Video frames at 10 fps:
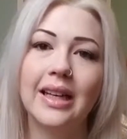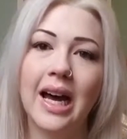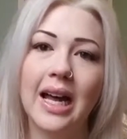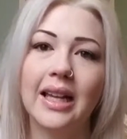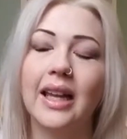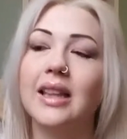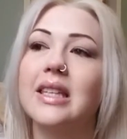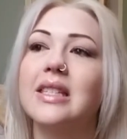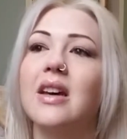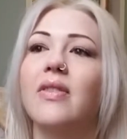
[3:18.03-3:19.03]
not like
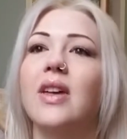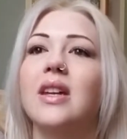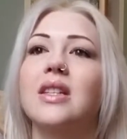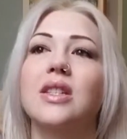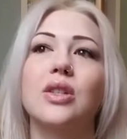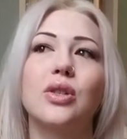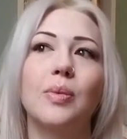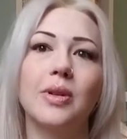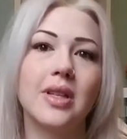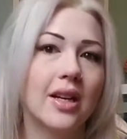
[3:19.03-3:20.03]
the stuff that is
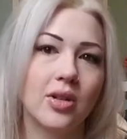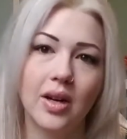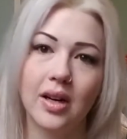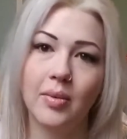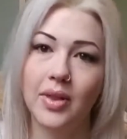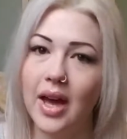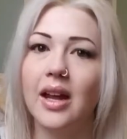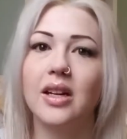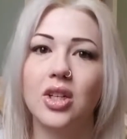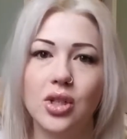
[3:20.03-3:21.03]
super saturated with
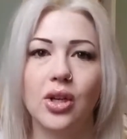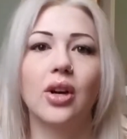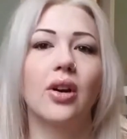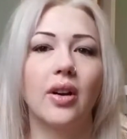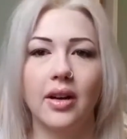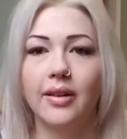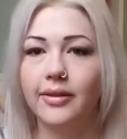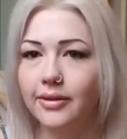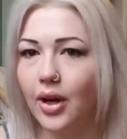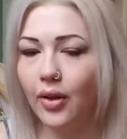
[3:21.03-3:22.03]
added sugar and
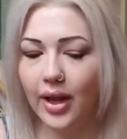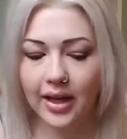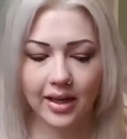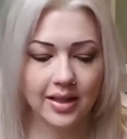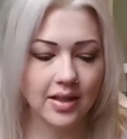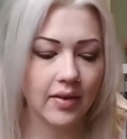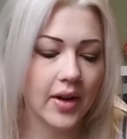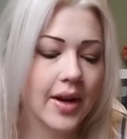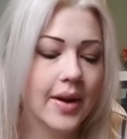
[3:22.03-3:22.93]
all that kind of stuff.